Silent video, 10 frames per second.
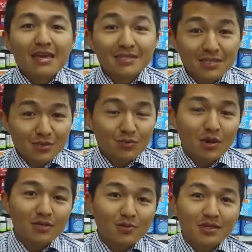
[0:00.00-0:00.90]
easiest
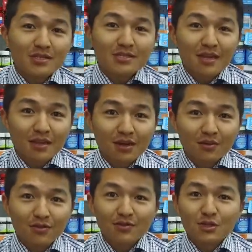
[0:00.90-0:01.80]
ways we can stay
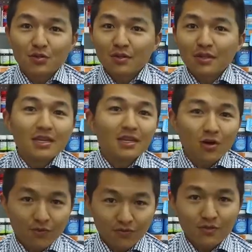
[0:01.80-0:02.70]
healthy during any
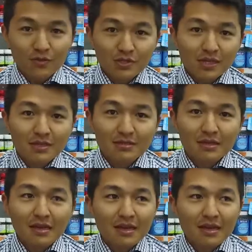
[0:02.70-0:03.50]
cold and flu season.